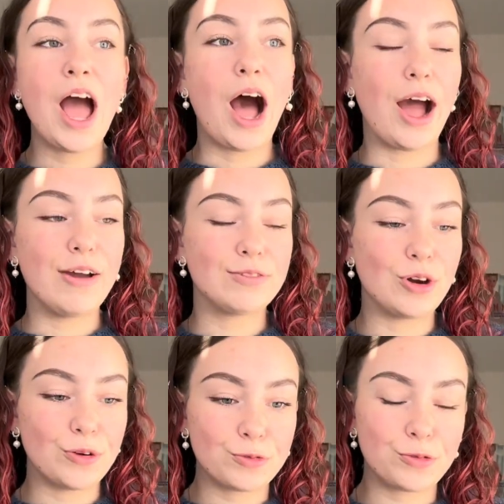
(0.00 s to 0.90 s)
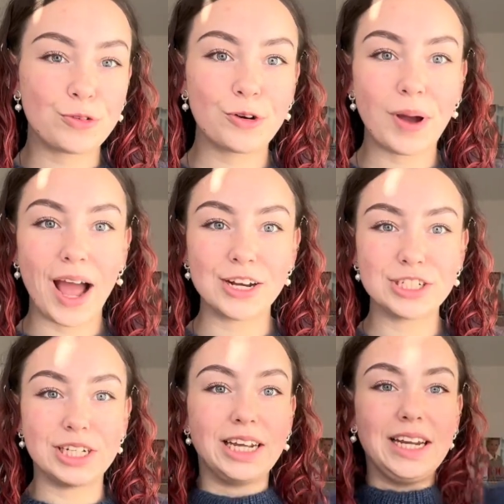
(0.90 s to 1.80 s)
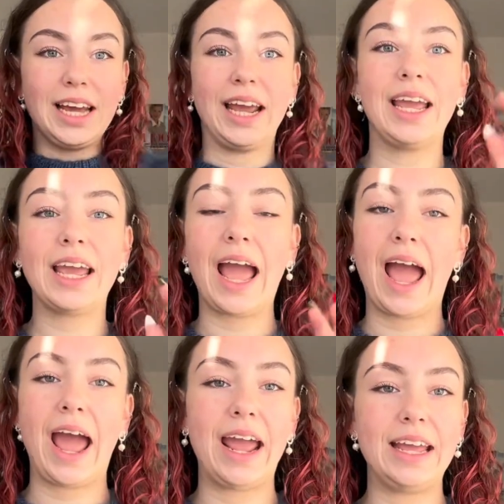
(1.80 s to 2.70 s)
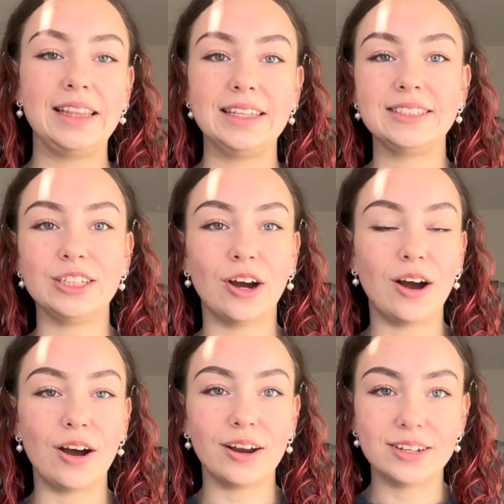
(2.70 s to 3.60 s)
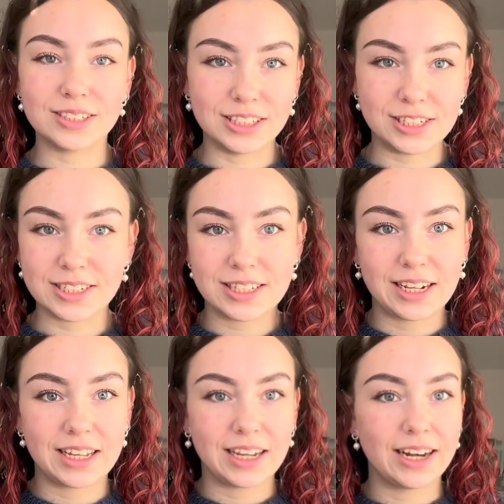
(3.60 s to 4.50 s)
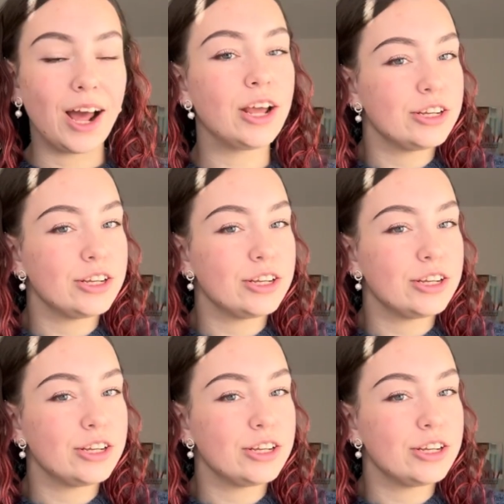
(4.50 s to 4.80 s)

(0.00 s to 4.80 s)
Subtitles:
I have gone from actually like hating this yarn to just thinking like,